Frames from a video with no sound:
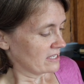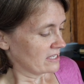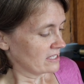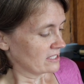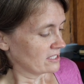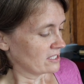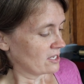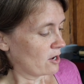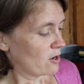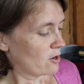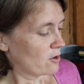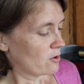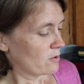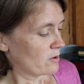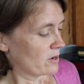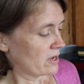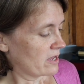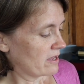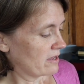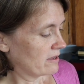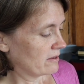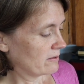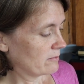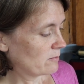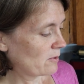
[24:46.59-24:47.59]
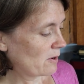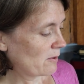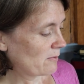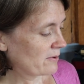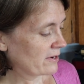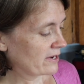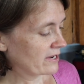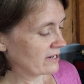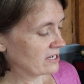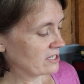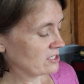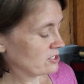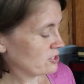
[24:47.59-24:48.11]
So what we're
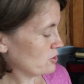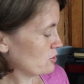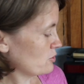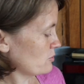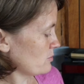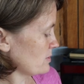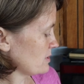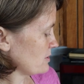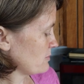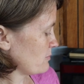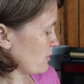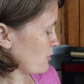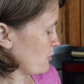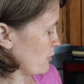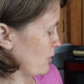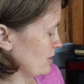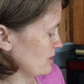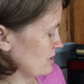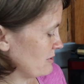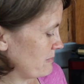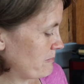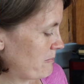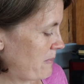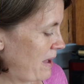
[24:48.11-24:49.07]
going to do is we're going to